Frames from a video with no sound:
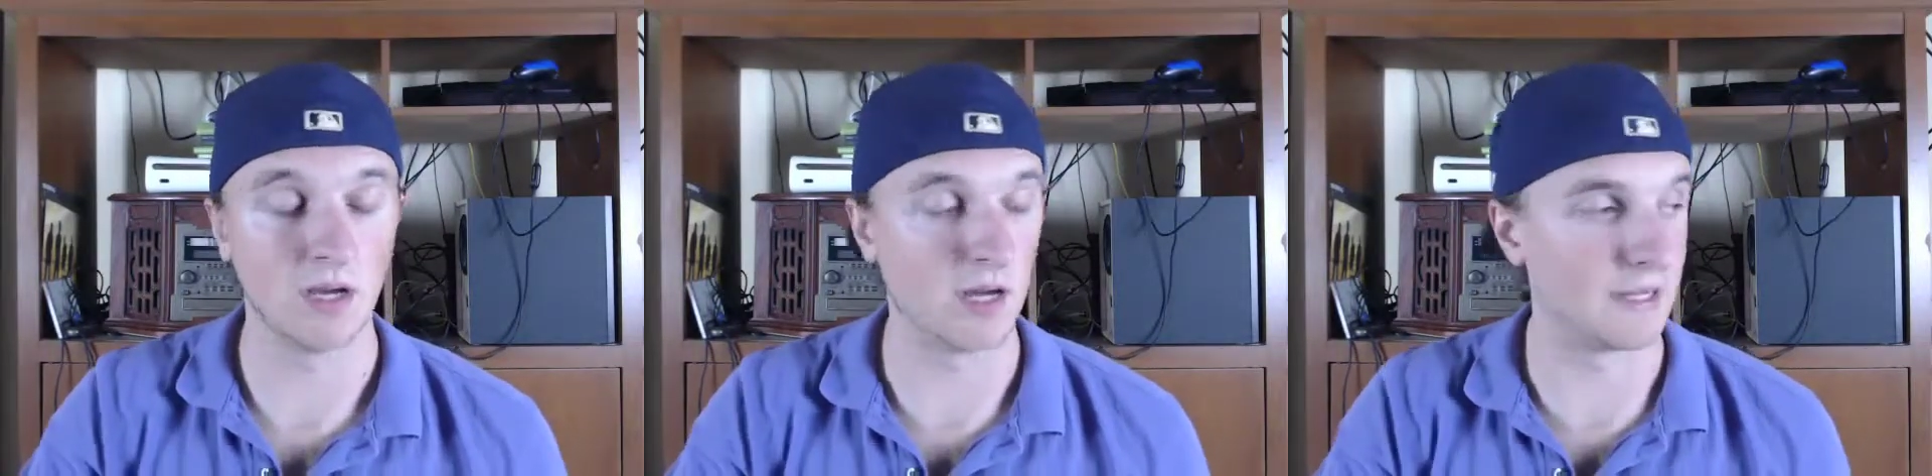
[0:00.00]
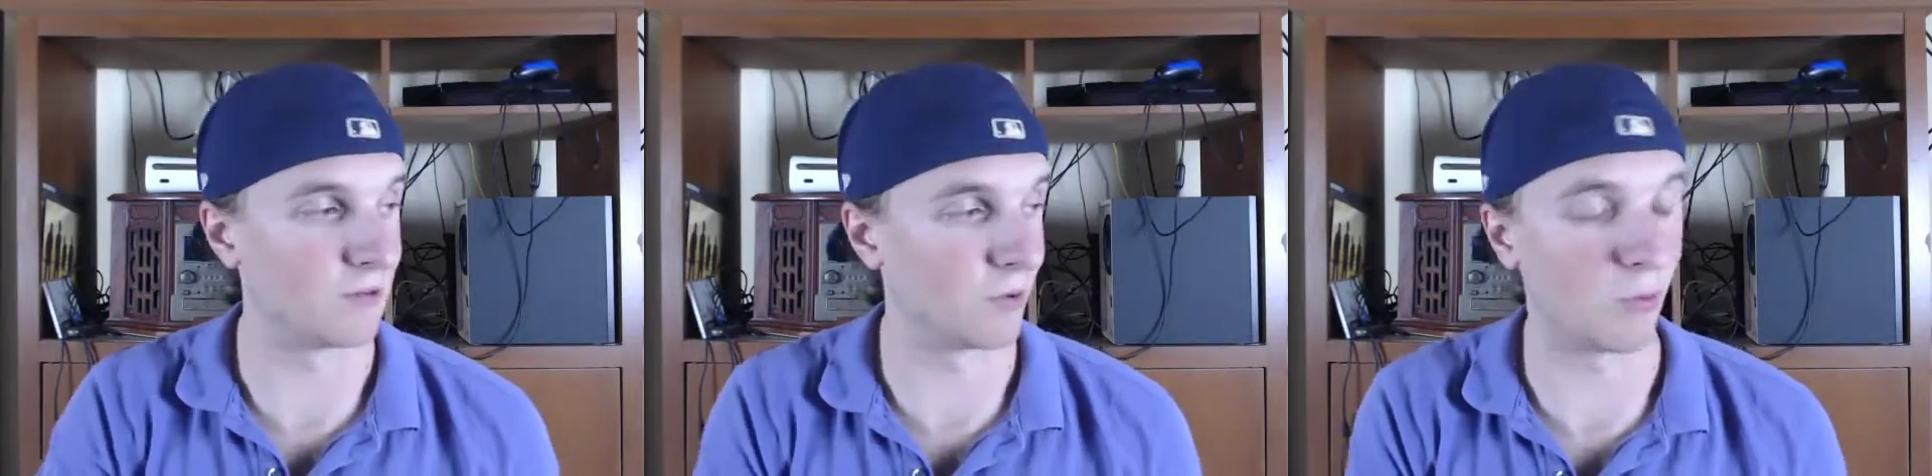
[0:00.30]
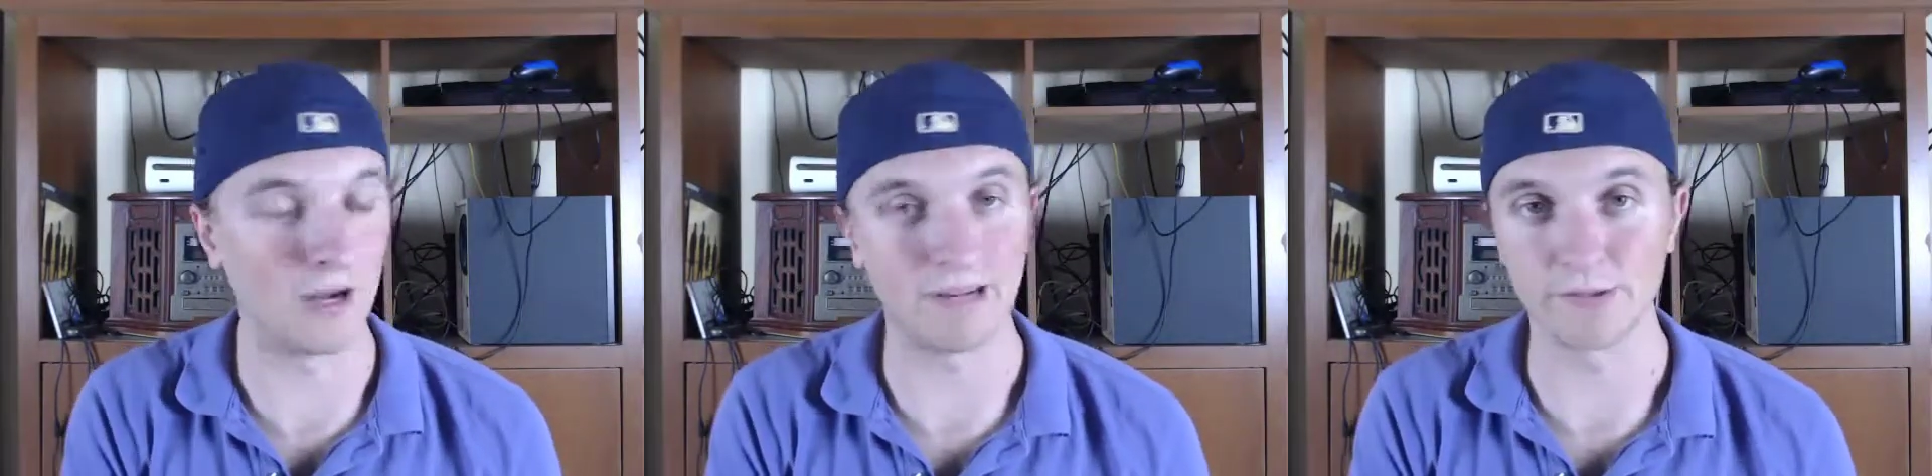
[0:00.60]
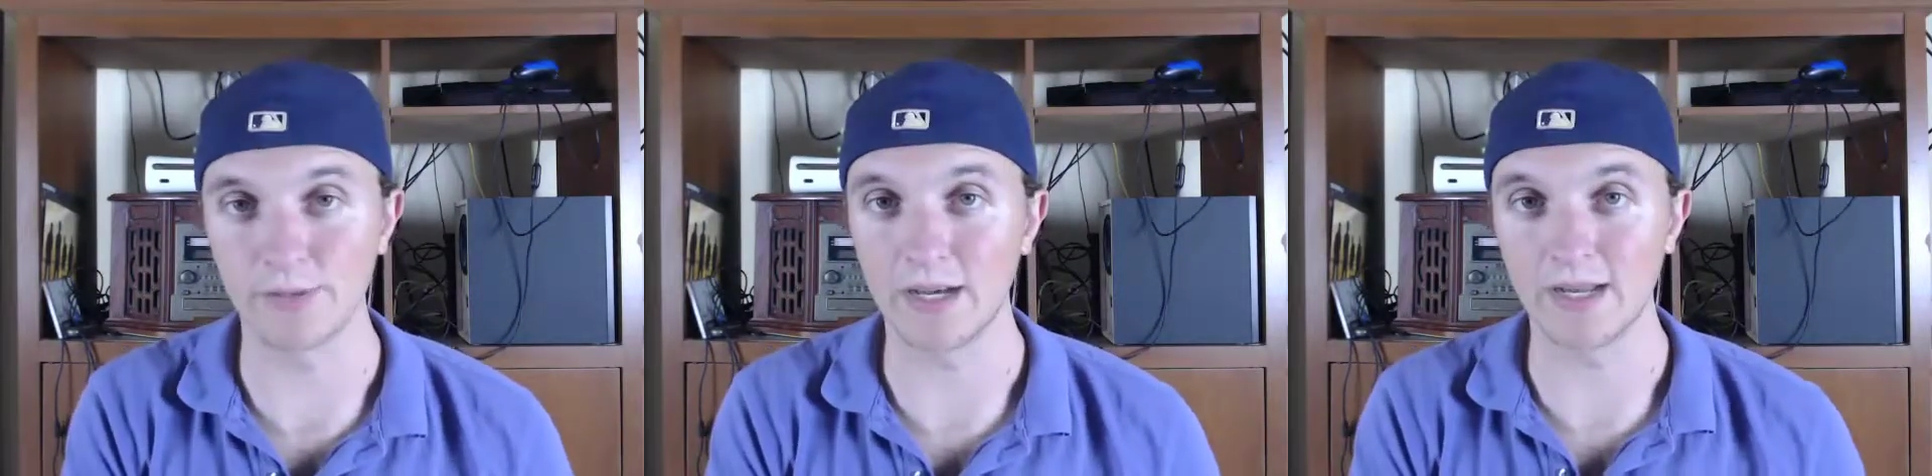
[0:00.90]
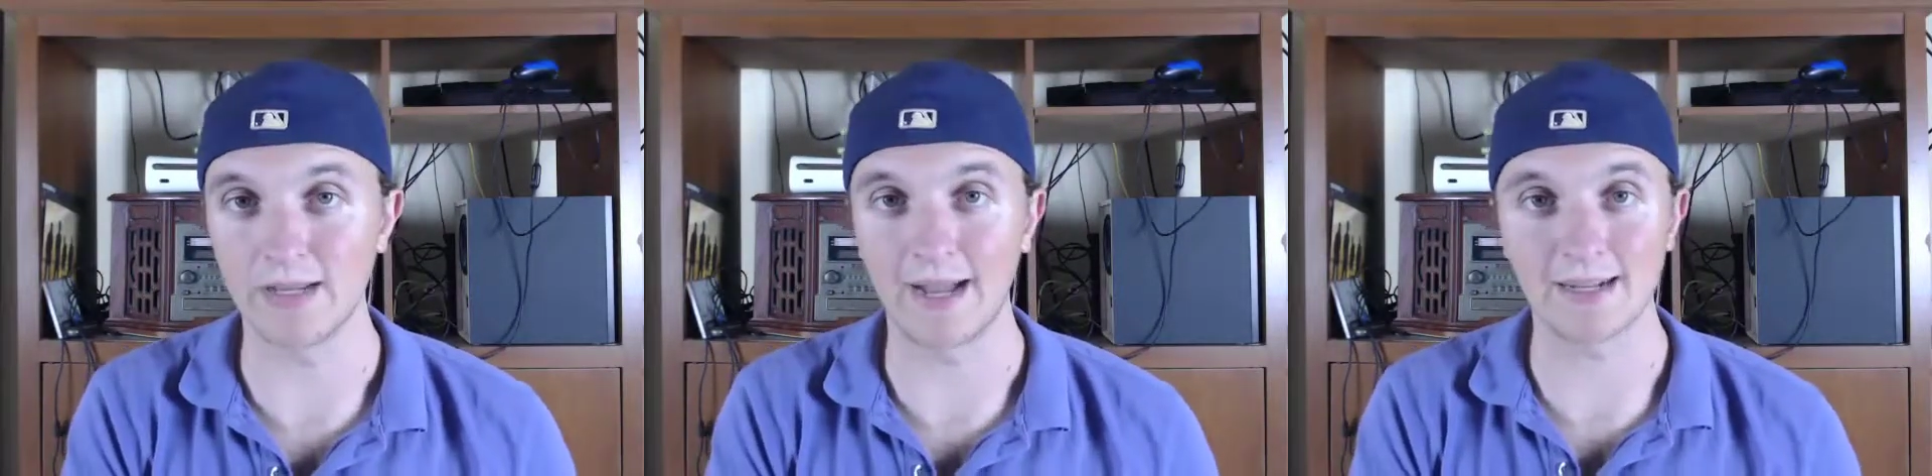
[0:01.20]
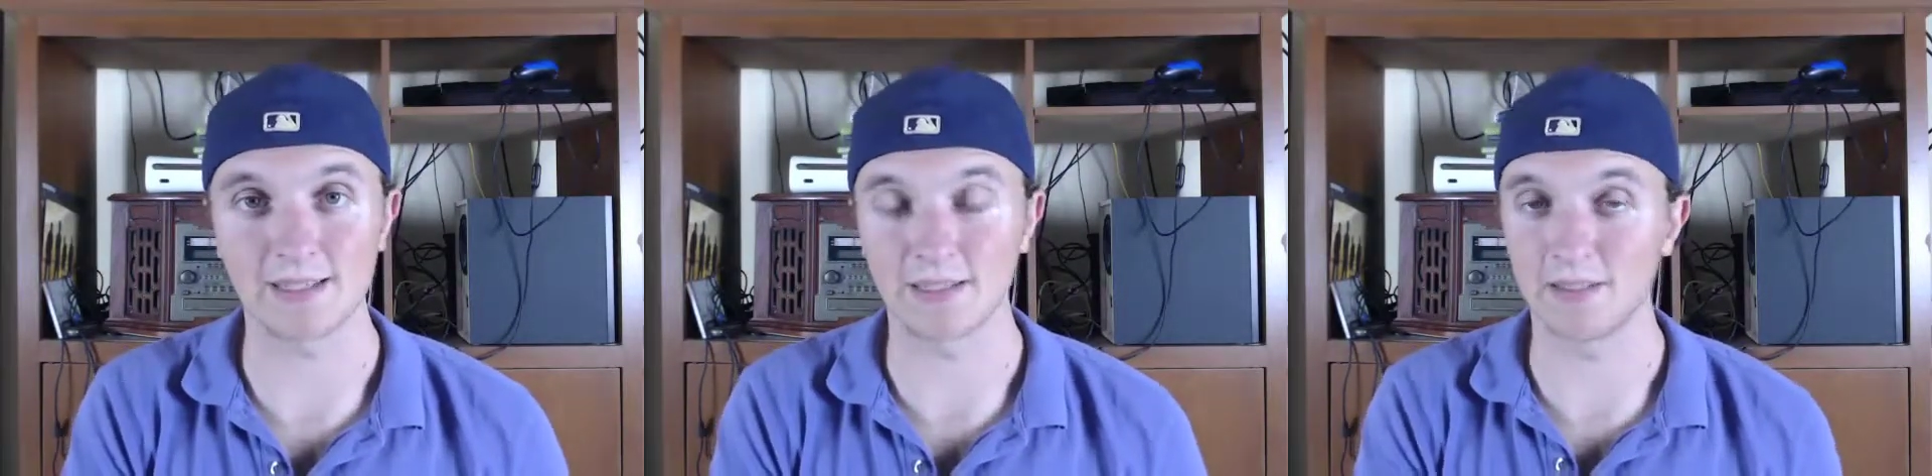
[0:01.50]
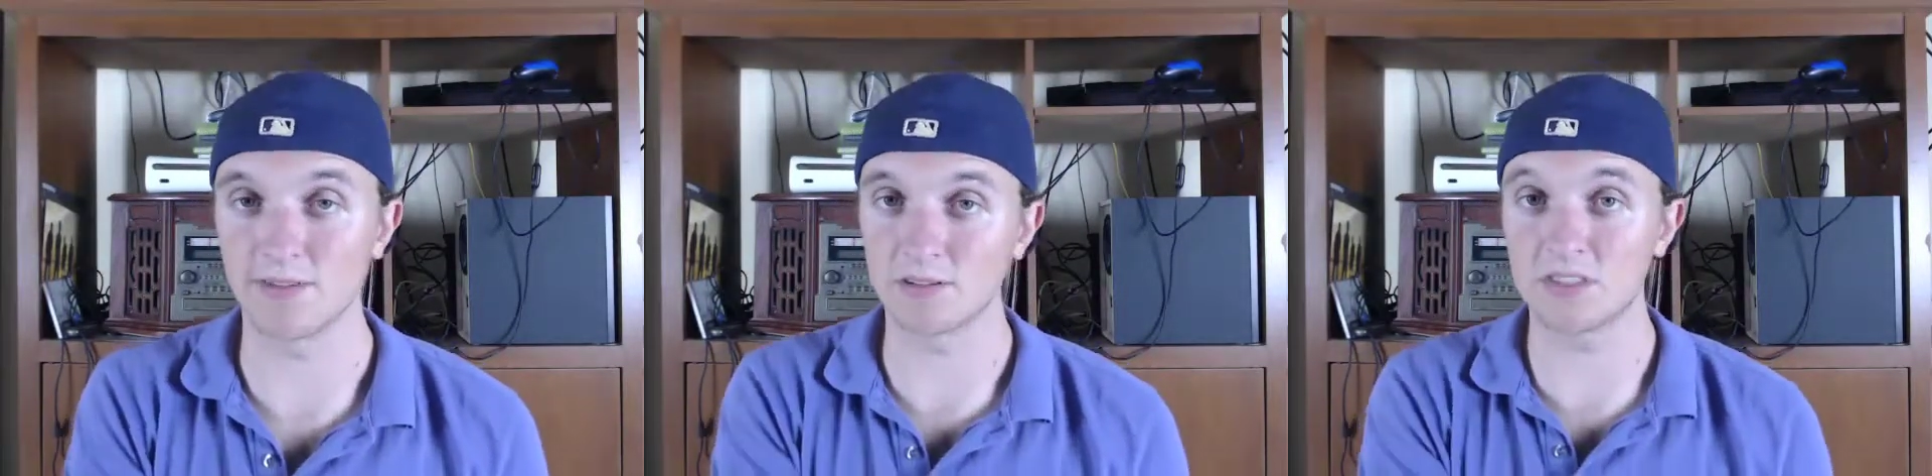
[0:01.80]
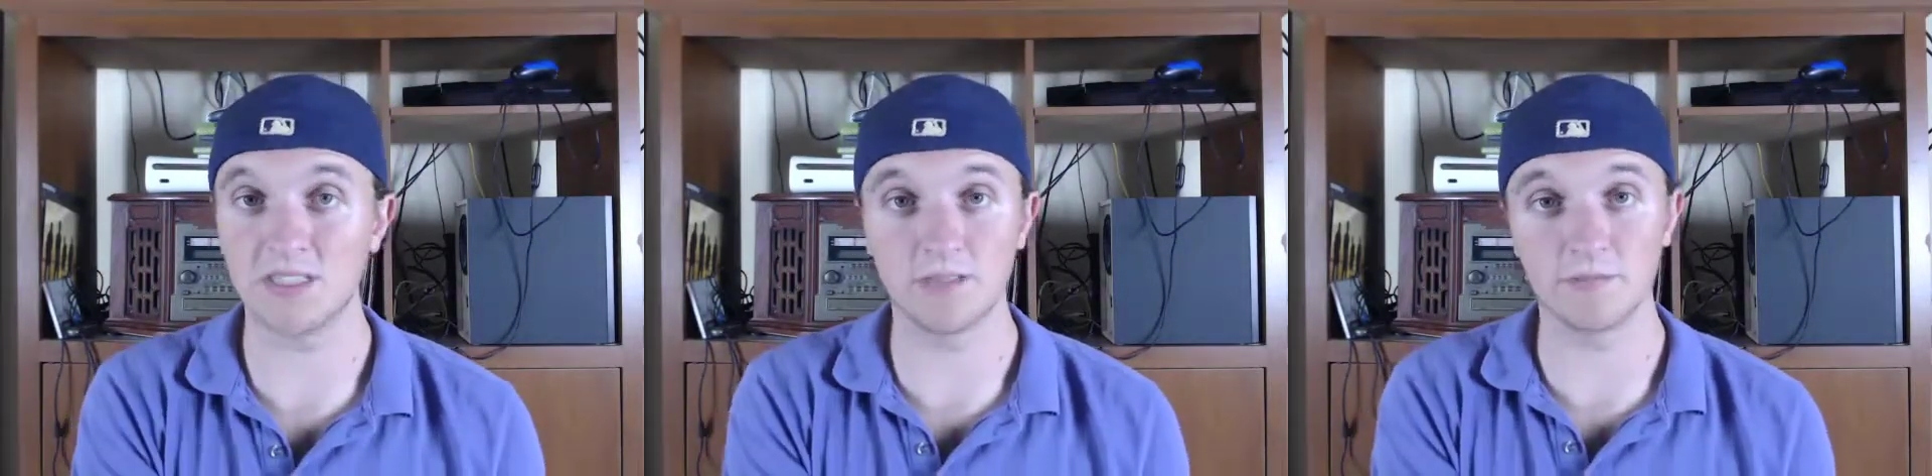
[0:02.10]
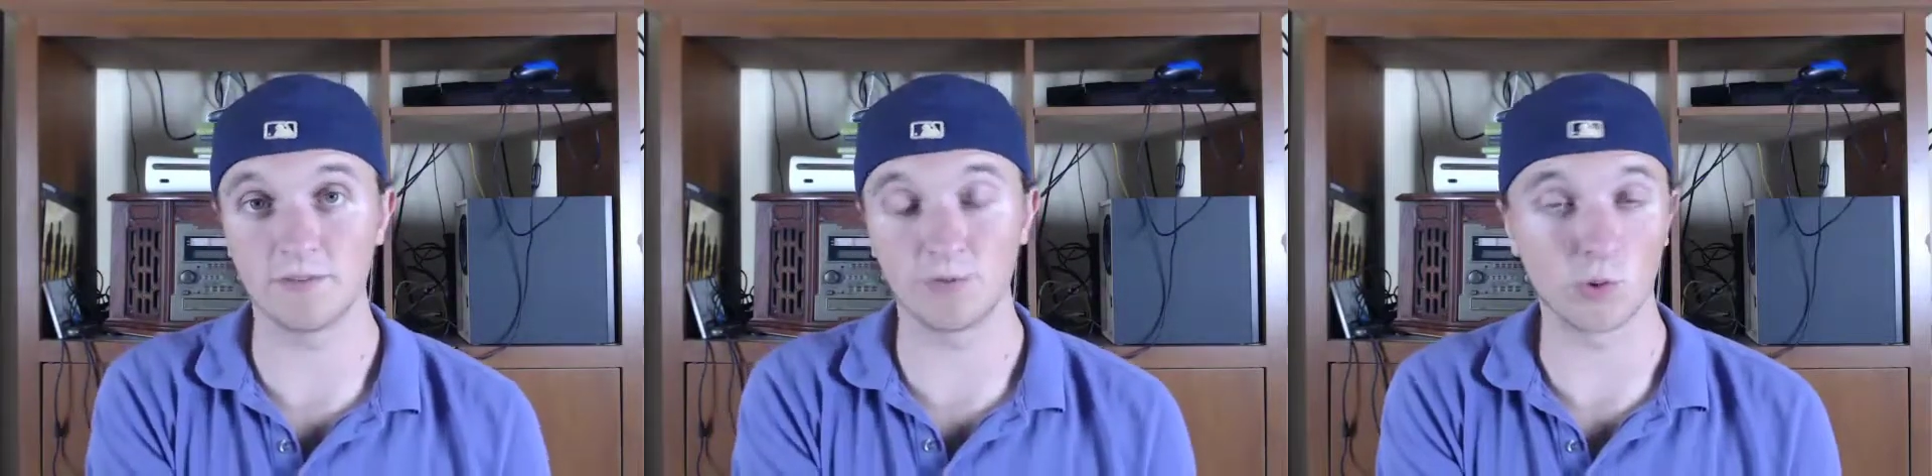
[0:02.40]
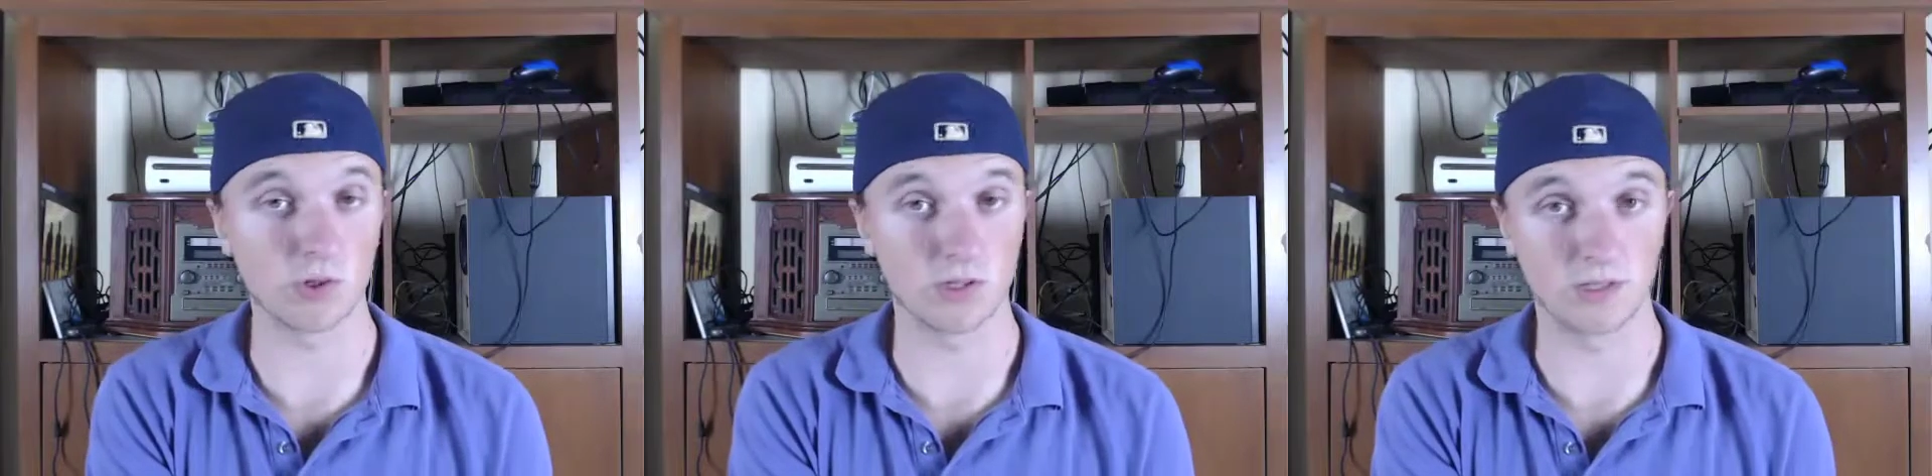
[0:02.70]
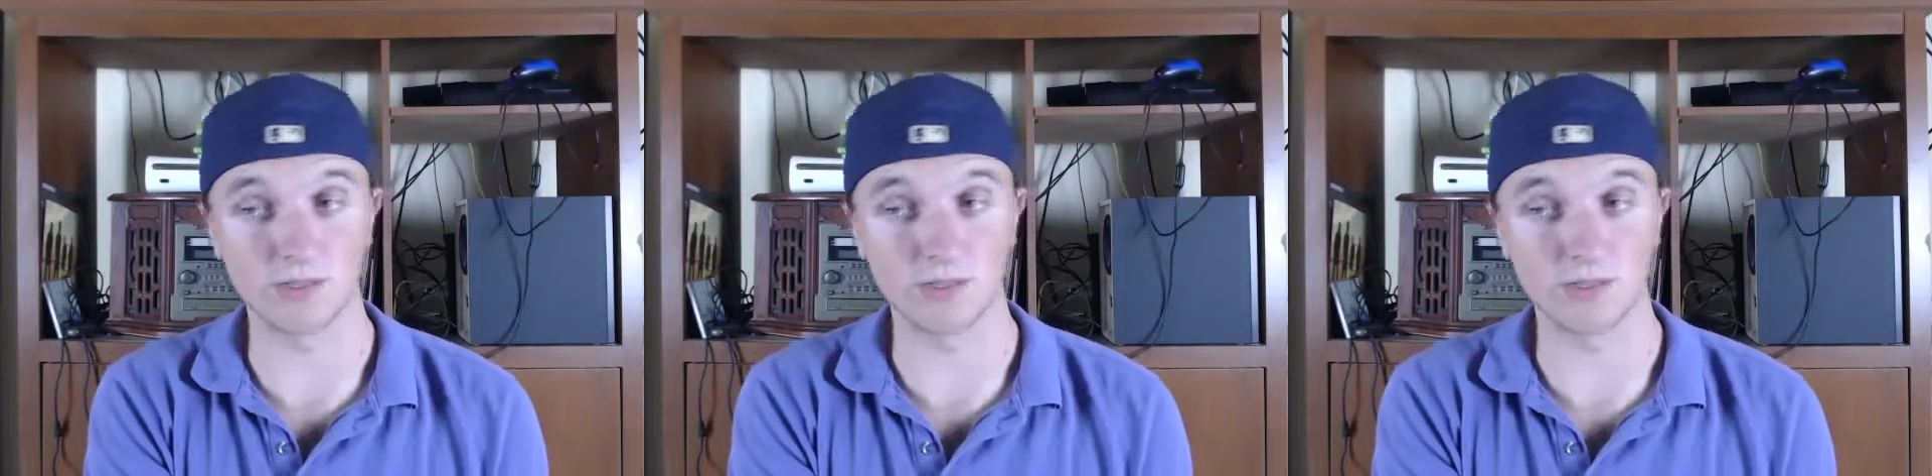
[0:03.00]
I don't know why everybody acts like they've never seen him before.